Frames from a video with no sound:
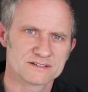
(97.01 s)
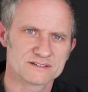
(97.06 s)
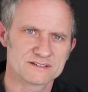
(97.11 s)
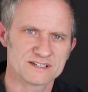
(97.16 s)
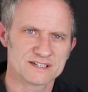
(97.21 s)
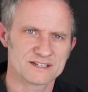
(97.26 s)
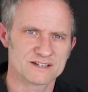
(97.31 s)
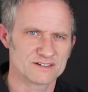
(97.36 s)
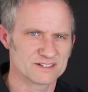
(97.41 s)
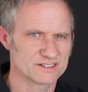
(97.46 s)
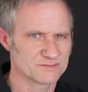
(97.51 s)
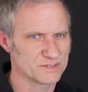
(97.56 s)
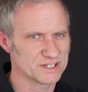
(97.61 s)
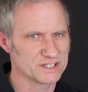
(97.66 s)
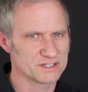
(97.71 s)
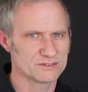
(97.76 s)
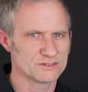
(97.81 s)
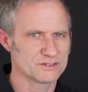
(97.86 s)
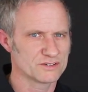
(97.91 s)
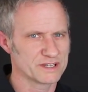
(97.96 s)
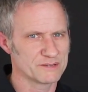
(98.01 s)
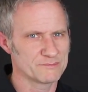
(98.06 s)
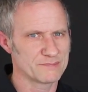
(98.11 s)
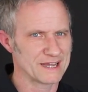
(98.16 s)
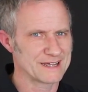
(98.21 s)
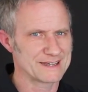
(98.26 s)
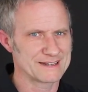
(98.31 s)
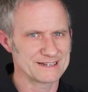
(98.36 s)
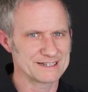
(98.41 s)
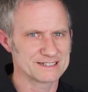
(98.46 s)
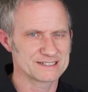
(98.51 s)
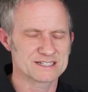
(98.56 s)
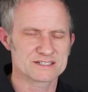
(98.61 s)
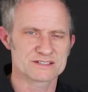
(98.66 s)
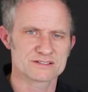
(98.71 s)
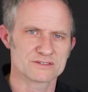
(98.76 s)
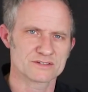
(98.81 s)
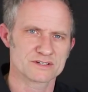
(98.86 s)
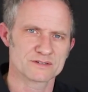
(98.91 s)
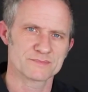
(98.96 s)
You know, when you're looking back at it, it
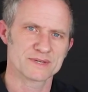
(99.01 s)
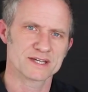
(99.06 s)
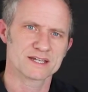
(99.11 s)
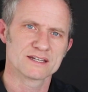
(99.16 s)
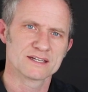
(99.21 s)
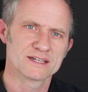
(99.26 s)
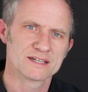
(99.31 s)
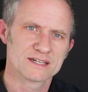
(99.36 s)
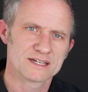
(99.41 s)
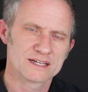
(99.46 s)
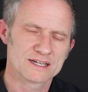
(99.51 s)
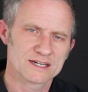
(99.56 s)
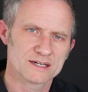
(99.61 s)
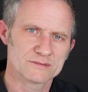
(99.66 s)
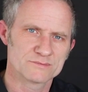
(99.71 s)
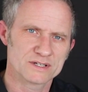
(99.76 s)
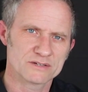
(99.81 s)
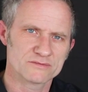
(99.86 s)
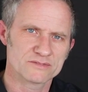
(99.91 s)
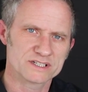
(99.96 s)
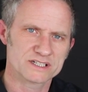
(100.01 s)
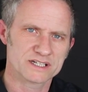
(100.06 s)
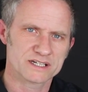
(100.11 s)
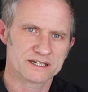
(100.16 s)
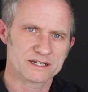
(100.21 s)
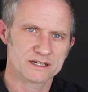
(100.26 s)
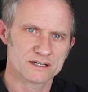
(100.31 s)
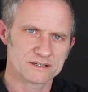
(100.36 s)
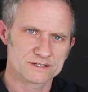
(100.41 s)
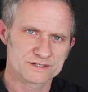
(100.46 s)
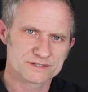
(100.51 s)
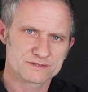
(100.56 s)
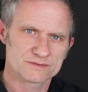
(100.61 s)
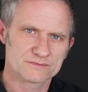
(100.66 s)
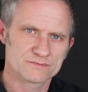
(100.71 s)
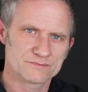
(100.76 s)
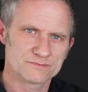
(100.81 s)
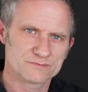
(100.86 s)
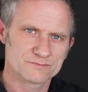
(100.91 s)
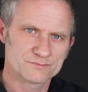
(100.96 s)
does look a bit, a bit ridiculous.
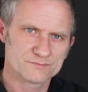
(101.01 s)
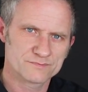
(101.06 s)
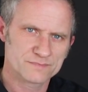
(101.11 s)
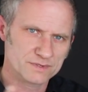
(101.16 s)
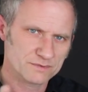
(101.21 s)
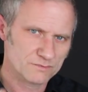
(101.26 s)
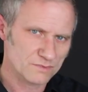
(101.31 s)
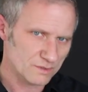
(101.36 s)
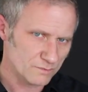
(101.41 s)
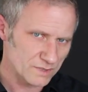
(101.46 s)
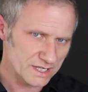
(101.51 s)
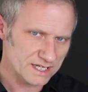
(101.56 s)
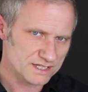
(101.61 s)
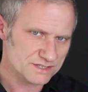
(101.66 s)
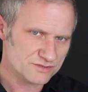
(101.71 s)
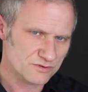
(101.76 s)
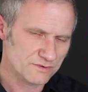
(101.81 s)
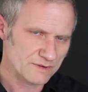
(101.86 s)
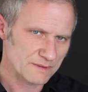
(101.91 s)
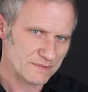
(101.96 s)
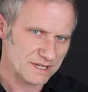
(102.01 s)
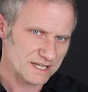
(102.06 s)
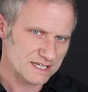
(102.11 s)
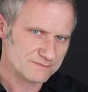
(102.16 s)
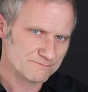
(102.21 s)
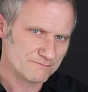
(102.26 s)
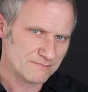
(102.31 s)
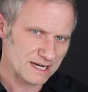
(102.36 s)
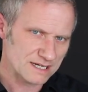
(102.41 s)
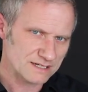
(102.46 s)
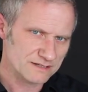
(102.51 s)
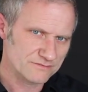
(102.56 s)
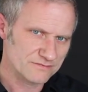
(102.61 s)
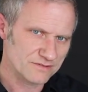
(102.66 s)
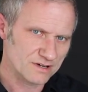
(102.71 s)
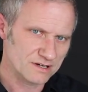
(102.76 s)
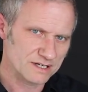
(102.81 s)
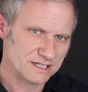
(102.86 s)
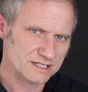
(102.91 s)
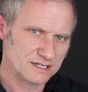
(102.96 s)
But one has to remember that's
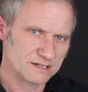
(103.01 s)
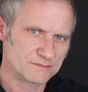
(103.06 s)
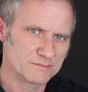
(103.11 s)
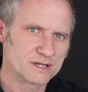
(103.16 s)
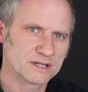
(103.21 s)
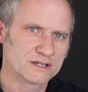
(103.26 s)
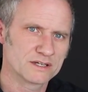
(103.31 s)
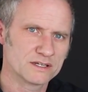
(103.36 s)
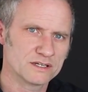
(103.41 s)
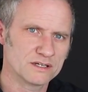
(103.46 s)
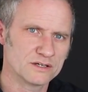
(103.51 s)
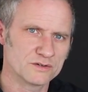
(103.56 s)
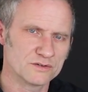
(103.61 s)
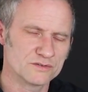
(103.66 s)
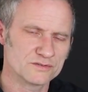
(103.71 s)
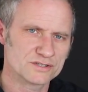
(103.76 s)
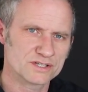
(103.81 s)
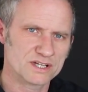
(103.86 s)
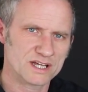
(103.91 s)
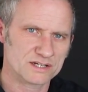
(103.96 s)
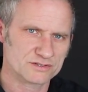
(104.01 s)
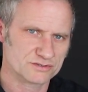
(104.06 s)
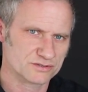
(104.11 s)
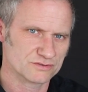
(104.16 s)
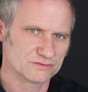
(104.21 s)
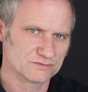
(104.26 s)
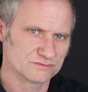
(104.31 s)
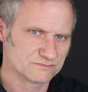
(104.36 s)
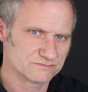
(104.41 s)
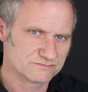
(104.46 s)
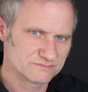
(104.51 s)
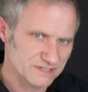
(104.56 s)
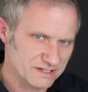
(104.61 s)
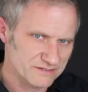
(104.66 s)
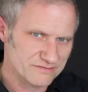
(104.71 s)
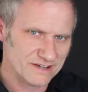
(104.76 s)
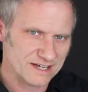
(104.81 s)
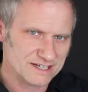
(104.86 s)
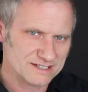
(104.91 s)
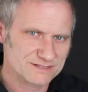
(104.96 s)
magnified up huge. The actual
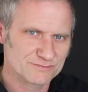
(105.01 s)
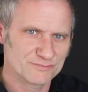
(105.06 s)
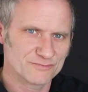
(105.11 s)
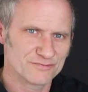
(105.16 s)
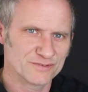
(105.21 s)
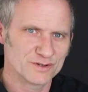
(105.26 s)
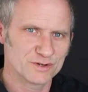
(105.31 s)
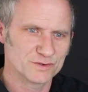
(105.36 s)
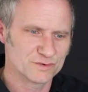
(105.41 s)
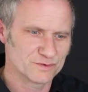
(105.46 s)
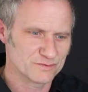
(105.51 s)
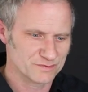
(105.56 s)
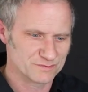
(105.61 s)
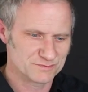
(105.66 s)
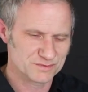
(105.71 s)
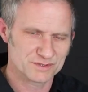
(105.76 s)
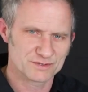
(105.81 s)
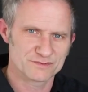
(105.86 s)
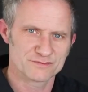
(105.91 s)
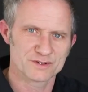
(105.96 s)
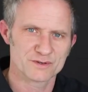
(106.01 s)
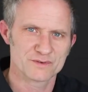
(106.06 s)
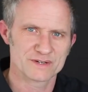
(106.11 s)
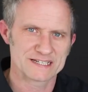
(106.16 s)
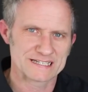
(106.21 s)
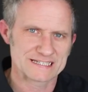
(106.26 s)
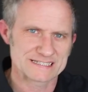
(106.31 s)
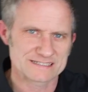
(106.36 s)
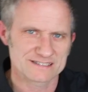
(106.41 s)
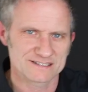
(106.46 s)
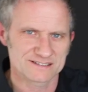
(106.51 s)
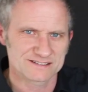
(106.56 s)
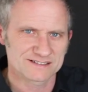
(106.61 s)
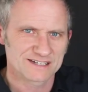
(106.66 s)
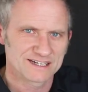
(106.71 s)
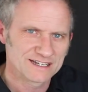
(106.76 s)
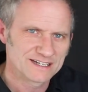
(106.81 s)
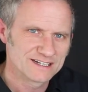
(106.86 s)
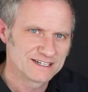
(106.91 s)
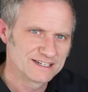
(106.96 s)
effects viewed from sort of viewing distance
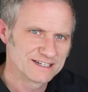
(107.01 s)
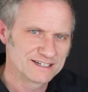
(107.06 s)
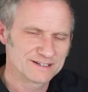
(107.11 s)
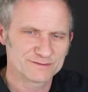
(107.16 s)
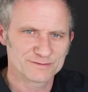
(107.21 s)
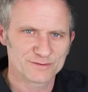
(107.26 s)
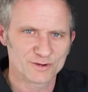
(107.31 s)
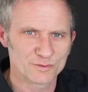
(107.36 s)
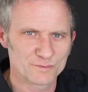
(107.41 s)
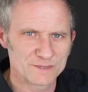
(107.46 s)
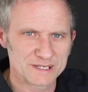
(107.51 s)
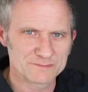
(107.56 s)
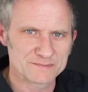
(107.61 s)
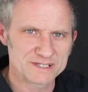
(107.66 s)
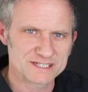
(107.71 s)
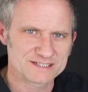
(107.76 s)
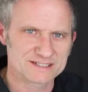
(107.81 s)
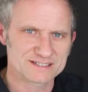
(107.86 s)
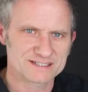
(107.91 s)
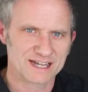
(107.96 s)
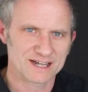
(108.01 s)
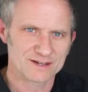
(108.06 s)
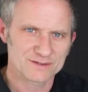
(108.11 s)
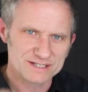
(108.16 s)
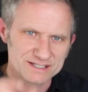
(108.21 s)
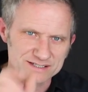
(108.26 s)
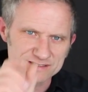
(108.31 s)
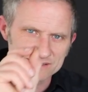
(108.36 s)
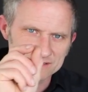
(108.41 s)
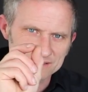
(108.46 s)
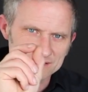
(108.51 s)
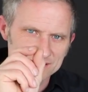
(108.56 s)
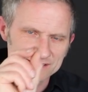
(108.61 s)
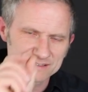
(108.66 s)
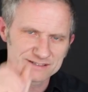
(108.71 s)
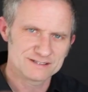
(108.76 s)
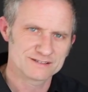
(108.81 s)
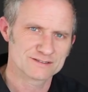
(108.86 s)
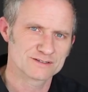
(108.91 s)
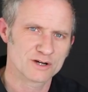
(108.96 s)
in four millimeter scale, these,
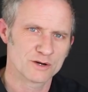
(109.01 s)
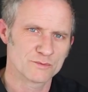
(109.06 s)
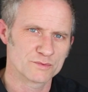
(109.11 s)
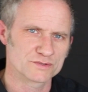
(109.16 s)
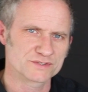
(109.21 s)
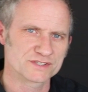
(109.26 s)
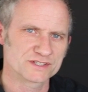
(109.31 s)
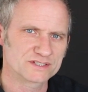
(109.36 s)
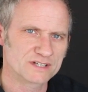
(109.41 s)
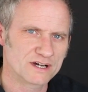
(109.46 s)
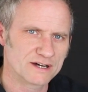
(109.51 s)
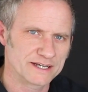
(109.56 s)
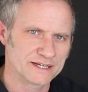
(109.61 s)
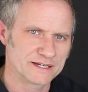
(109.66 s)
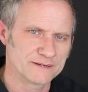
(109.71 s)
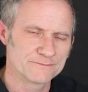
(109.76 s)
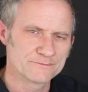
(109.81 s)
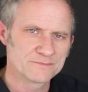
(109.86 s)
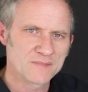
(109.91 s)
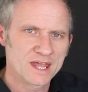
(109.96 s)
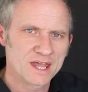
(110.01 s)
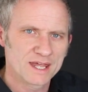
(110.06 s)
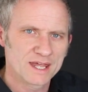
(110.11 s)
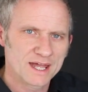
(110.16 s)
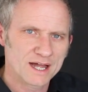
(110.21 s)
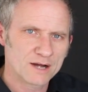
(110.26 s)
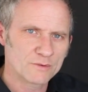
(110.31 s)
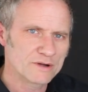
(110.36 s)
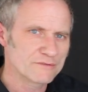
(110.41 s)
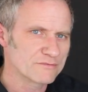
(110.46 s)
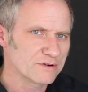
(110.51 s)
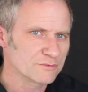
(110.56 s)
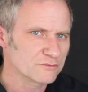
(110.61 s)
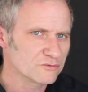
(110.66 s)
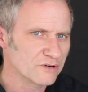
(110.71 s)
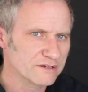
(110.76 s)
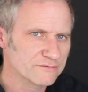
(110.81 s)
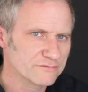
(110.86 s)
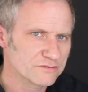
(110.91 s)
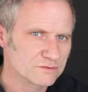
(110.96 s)
these little cobbles are tiny. However, I'm
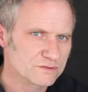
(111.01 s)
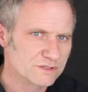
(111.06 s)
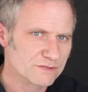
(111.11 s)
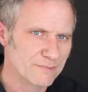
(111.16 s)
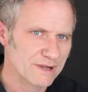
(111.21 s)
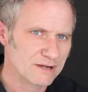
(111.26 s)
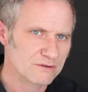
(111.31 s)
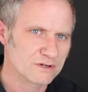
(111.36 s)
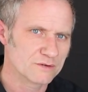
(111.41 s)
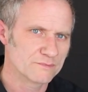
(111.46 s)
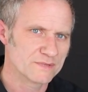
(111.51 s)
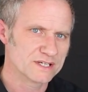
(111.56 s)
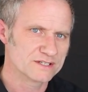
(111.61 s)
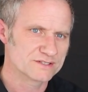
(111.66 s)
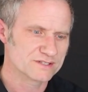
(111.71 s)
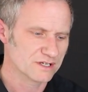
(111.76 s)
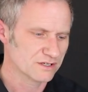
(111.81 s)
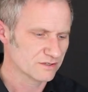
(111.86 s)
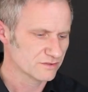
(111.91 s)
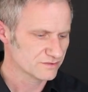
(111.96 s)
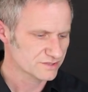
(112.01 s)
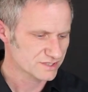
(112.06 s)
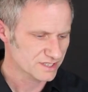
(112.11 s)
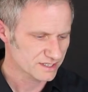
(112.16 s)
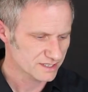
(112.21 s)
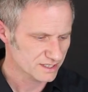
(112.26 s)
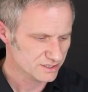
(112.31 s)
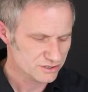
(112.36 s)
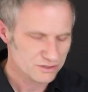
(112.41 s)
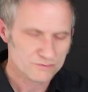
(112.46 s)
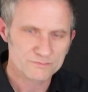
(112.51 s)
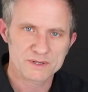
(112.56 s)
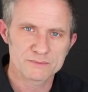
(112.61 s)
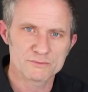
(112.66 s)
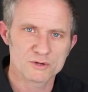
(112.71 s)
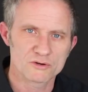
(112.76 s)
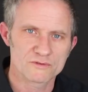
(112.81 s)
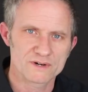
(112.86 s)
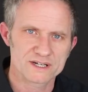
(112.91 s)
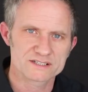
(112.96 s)
grateful to Malcolm Easter who said they should be
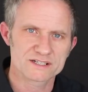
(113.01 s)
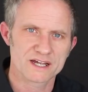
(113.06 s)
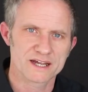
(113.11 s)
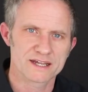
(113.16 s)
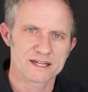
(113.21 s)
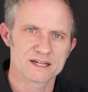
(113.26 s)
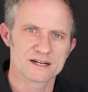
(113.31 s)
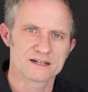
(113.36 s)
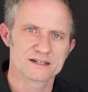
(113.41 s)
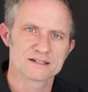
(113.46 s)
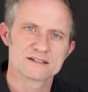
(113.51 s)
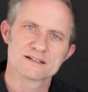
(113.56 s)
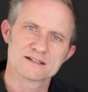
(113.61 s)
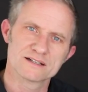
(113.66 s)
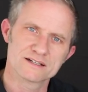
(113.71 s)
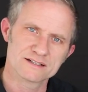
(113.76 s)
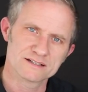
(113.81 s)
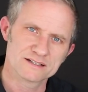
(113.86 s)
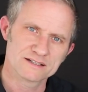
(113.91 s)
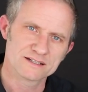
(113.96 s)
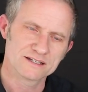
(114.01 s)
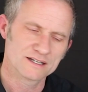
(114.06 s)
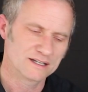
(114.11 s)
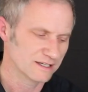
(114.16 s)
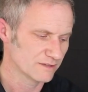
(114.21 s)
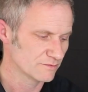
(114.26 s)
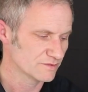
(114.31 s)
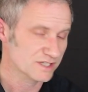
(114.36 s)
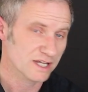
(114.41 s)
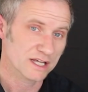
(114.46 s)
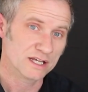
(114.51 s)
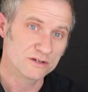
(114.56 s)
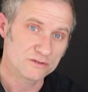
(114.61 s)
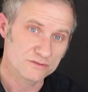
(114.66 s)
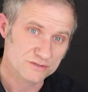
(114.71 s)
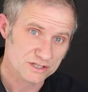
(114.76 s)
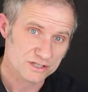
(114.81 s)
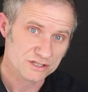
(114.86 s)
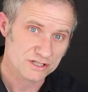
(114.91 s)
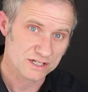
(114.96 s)
more rectangular, and it was he
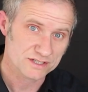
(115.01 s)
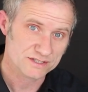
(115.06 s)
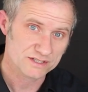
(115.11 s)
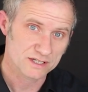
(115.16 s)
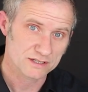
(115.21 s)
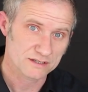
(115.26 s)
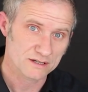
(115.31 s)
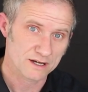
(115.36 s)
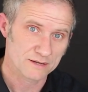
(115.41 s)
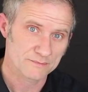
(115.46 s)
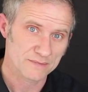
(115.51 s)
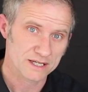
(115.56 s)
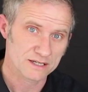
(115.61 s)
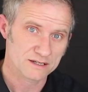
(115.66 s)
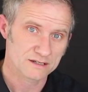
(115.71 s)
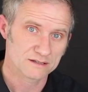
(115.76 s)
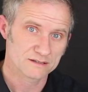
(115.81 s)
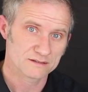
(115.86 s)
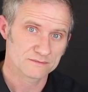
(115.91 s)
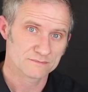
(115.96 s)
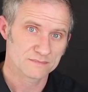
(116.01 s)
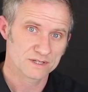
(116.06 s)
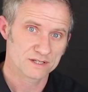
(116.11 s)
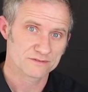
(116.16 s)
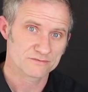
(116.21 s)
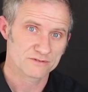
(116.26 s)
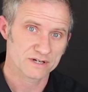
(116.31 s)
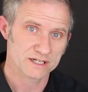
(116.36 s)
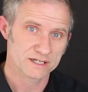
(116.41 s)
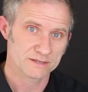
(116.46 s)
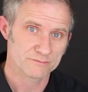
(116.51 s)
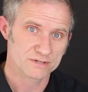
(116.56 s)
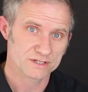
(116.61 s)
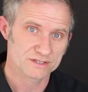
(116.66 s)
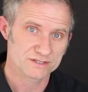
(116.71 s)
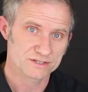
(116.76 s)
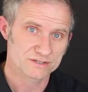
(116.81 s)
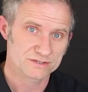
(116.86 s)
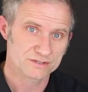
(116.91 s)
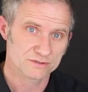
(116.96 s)
who suggested that I make a, a 3D
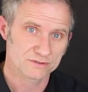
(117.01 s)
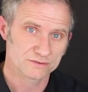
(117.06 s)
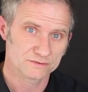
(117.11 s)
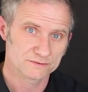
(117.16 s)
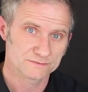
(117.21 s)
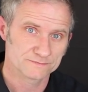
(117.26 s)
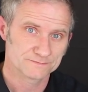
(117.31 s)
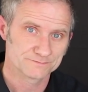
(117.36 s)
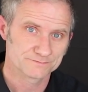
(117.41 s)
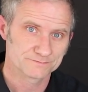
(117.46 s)
printed tool.